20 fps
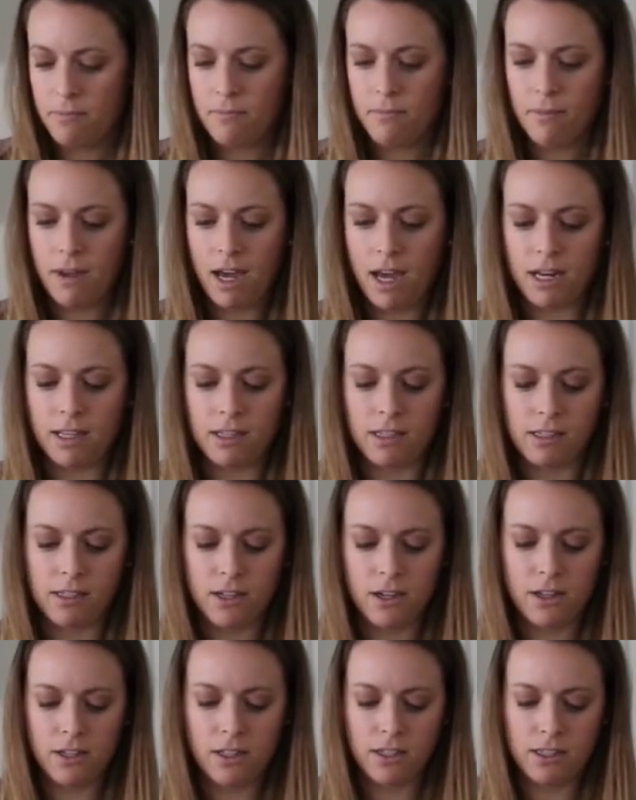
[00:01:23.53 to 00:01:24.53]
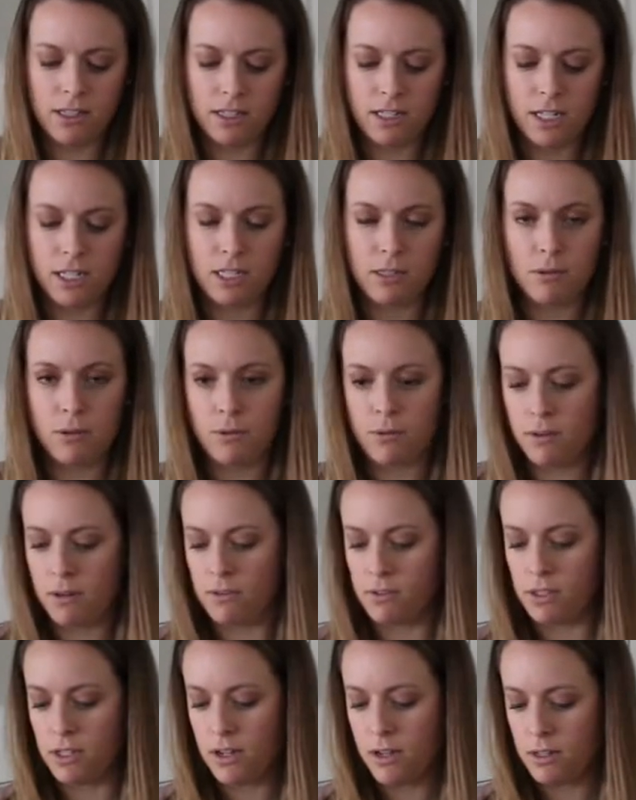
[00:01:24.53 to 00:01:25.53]
Add in the salt. It's a teaspoon of
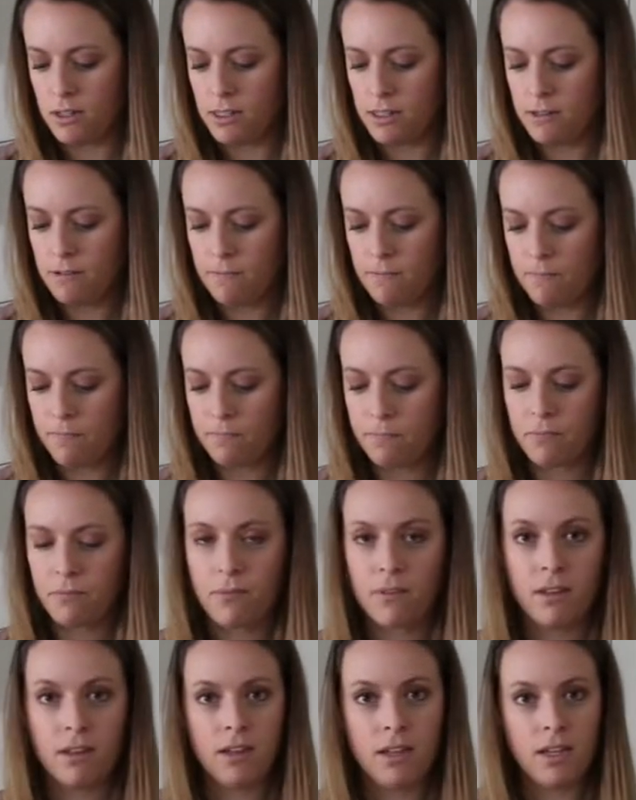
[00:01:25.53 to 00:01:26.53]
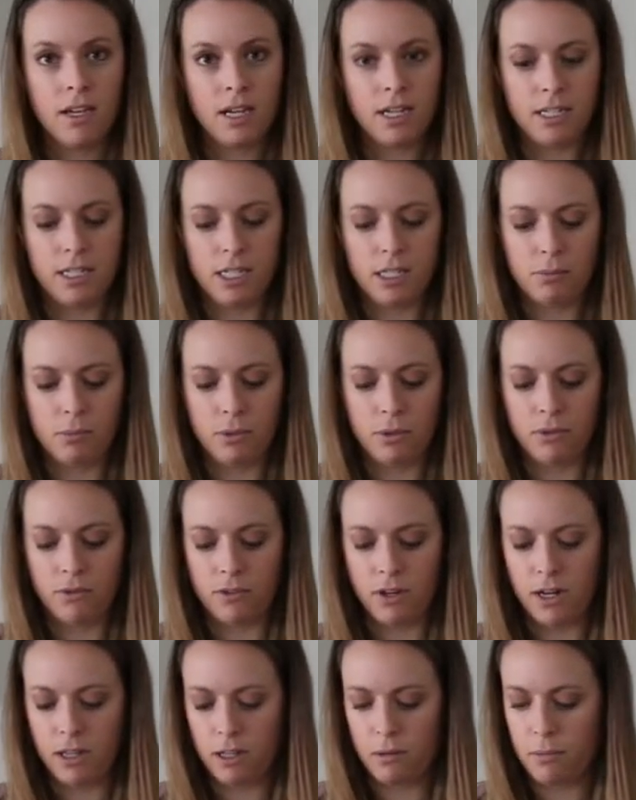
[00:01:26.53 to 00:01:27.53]
salt, a teaspoon of
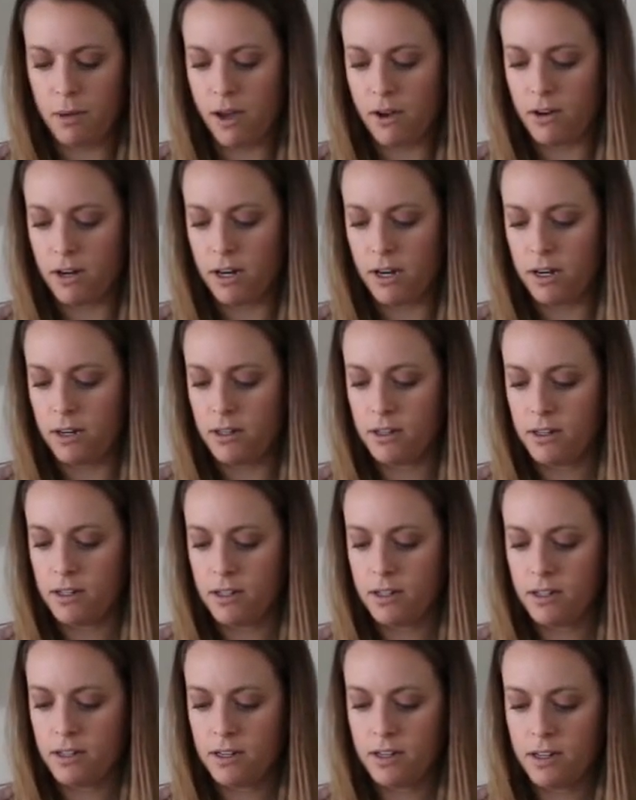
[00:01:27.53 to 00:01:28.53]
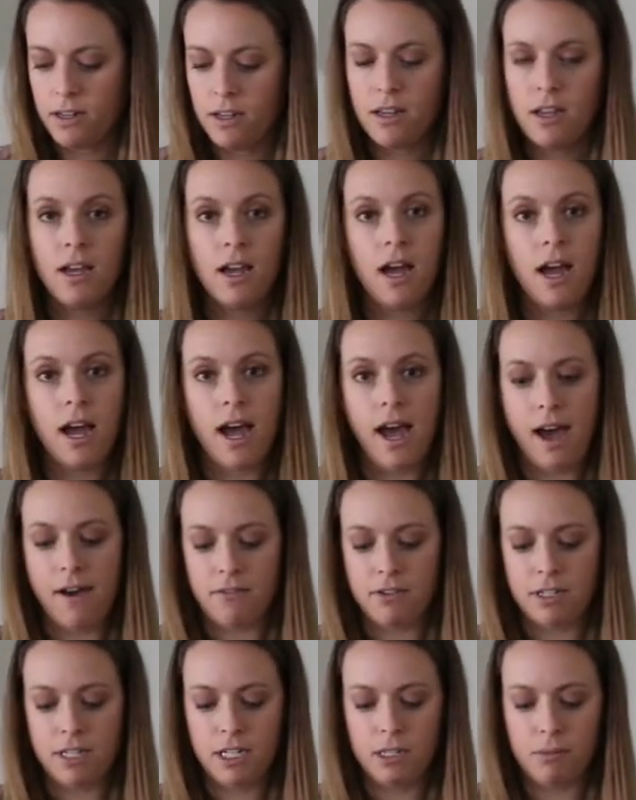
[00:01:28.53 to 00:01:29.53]
garlic powder, a half
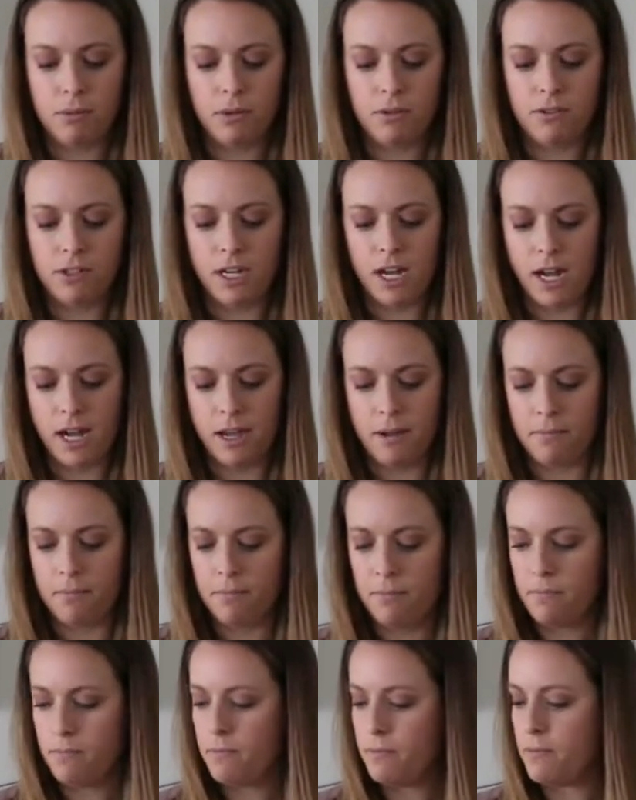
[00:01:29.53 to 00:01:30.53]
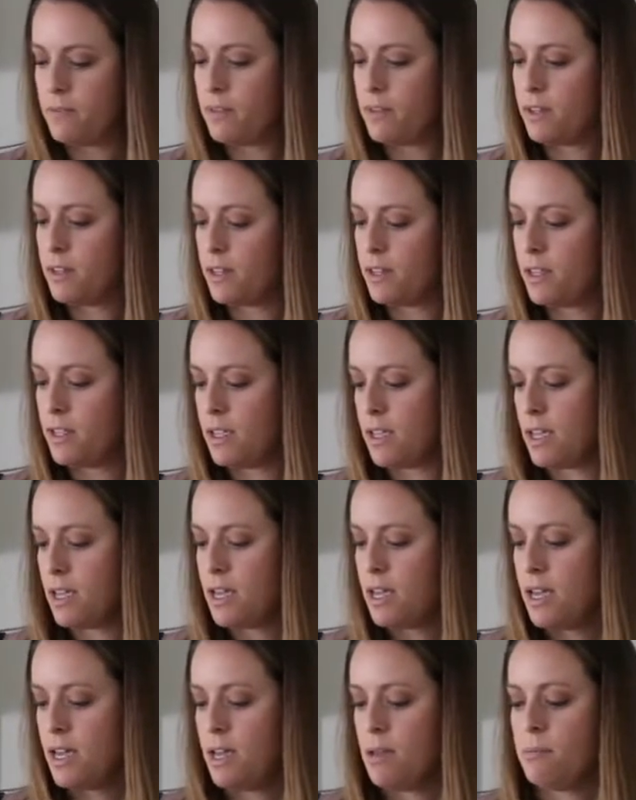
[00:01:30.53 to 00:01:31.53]
a teaspoon of thyme.
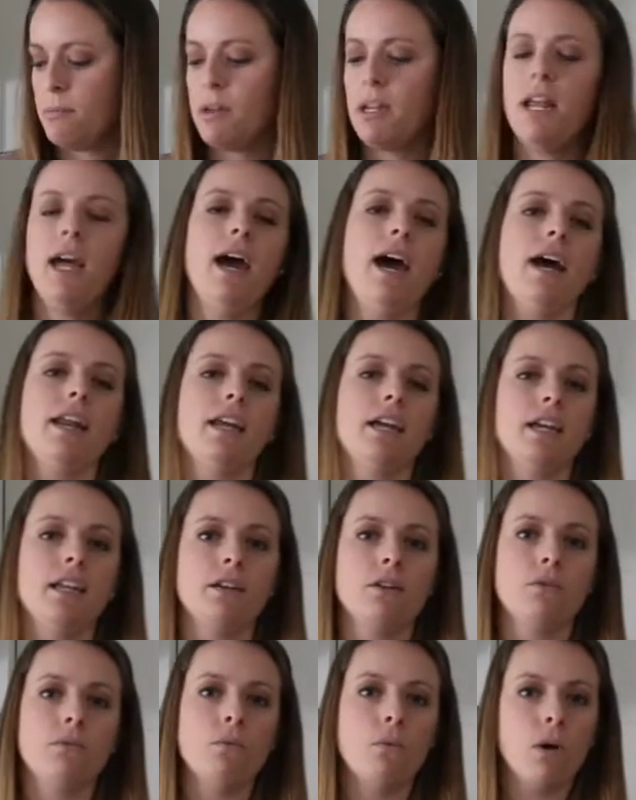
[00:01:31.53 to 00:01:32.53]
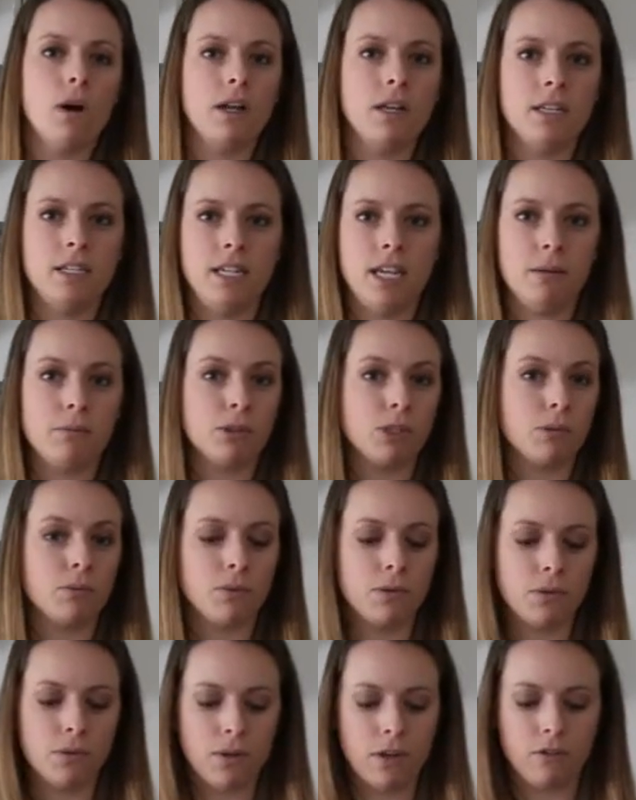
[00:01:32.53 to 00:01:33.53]
I'm going to add in 1
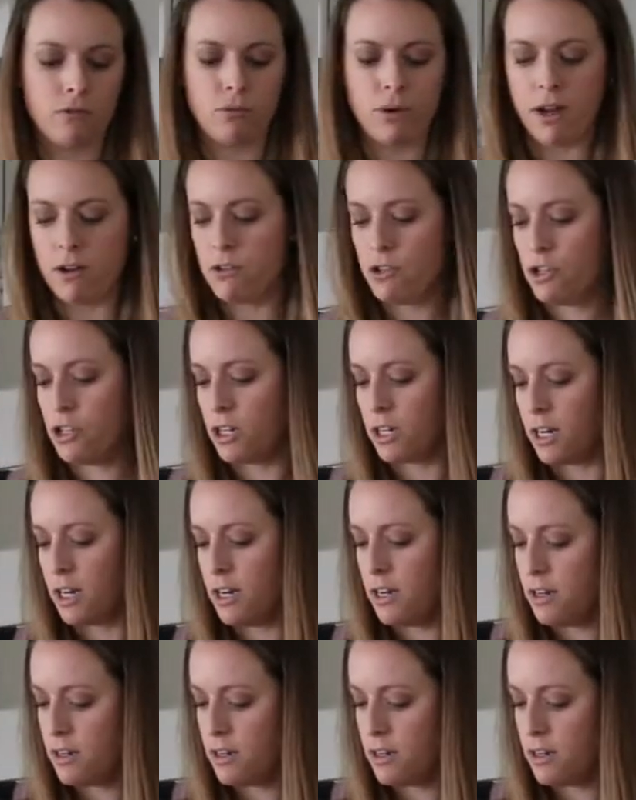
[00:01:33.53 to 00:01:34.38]
tablespoon of brown sugar.